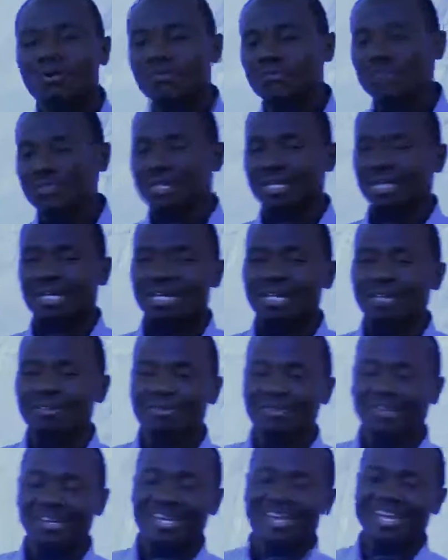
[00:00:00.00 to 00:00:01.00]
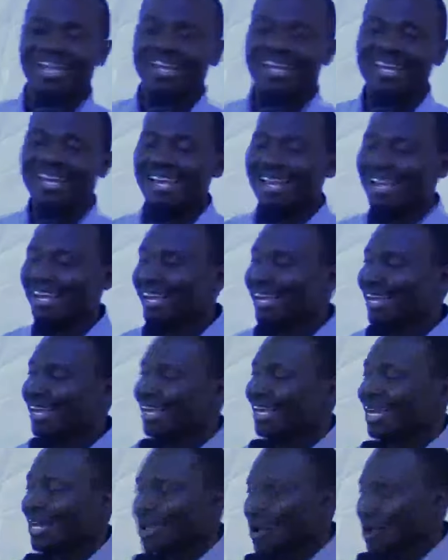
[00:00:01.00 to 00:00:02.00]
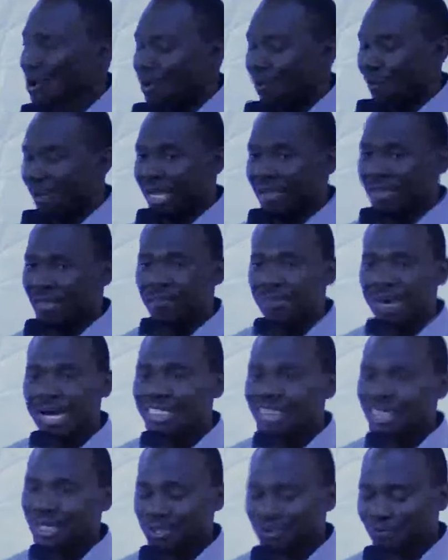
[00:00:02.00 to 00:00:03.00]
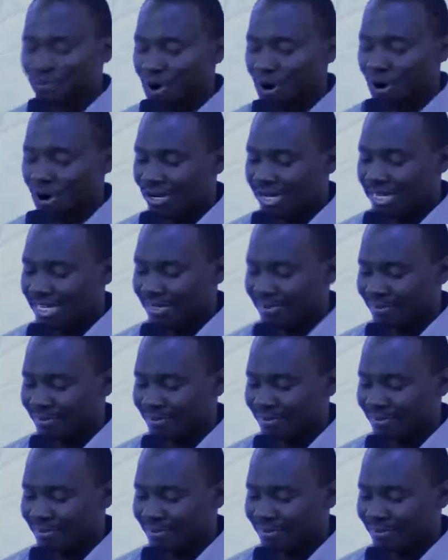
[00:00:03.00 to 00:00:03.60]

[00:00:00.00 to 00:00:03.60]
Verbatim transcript: salvation. We are the purchase of God.